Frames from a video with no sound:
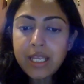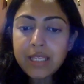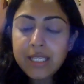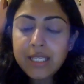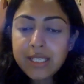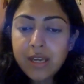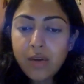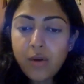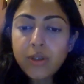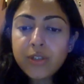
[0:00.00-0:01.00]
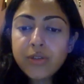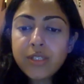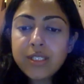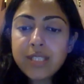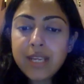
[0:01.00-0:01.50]
These are also
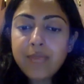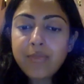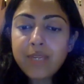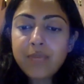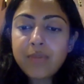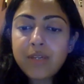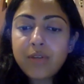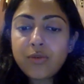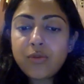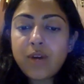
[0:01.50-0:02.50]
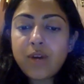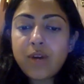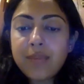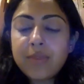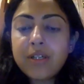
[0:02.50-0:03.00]
the same people who
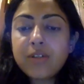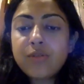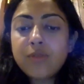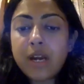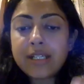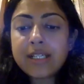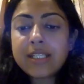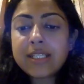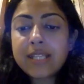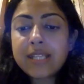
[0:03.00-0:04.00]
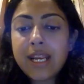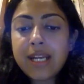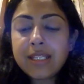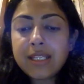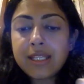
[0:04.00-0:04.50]
are able to
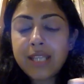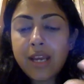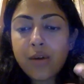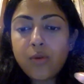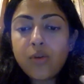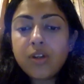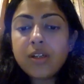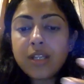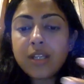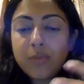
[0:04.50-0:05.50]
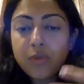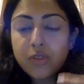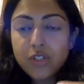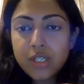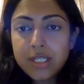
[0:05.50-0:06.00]
understand their own
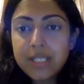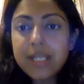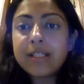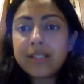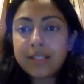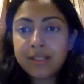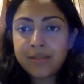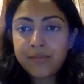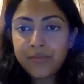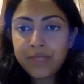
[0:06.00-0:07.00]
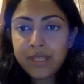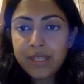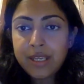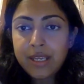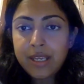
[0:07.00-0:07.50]
emotional health.
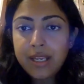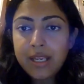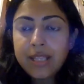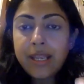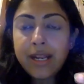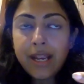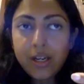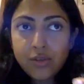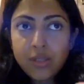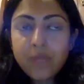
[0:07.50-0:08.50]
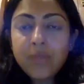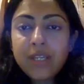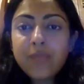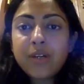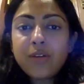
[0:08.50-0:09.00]
There are actually
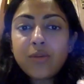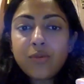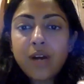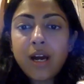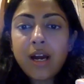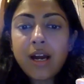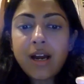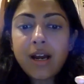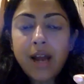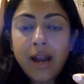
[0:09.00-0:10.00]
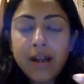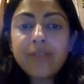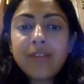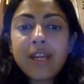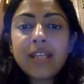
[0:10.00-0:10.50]
people who are
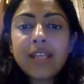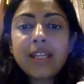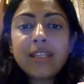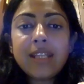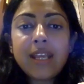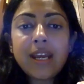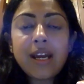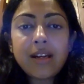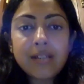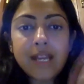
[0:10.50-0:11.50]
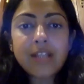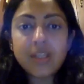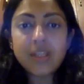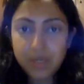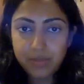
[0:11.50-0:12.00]
unaware that they are
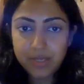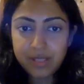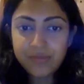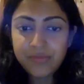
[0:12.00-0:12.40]
nasty people,